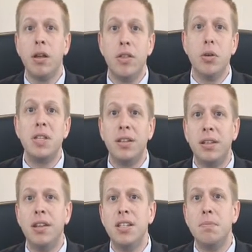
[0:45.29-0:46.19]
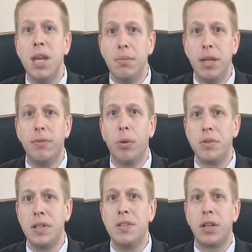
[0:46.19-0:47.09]
those entities may be
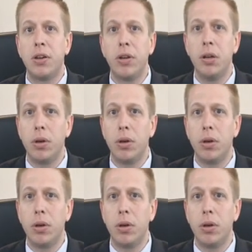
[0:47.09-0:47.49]
forcing security